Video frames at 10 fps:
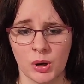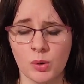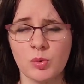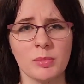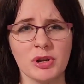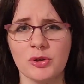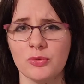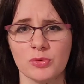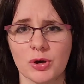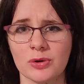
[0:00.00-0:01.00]
woman who
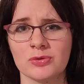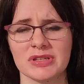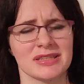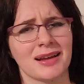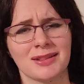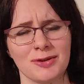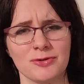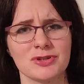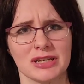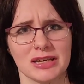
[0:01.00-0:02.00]
knows exactly who
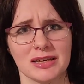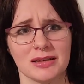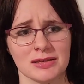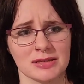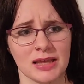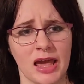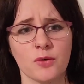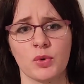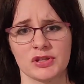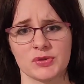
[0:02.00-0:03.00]
she is
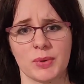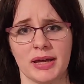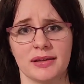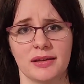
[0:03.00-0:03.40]
and what's what.